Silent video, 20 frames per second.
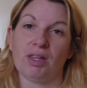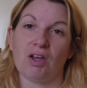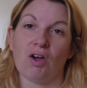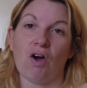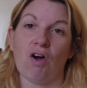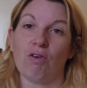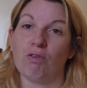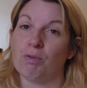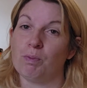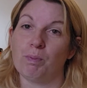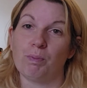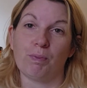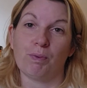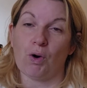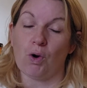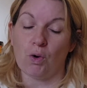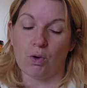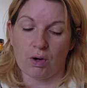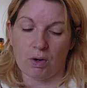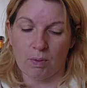They all
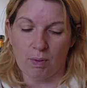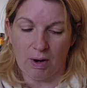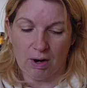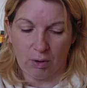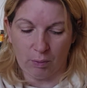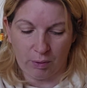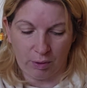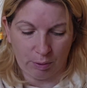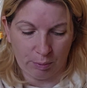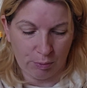broke while we were